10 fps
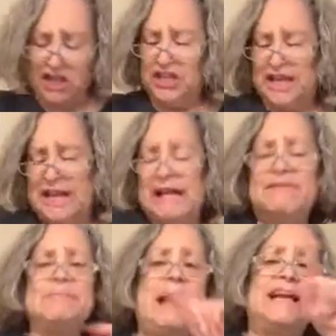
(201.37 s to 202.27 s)
You can
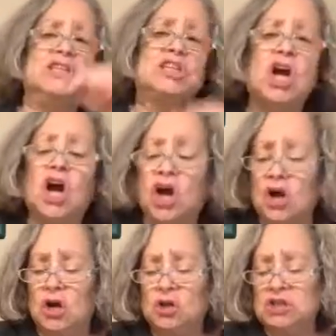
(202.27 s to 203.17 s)
even make
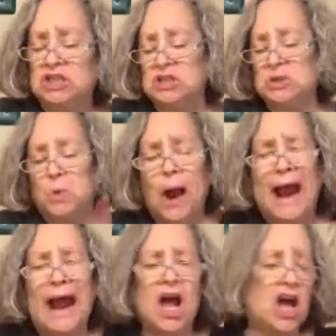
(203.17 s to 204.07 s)
circles,
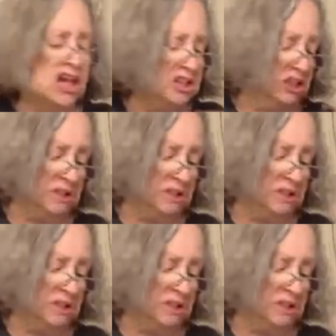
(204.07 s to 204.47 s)
squares,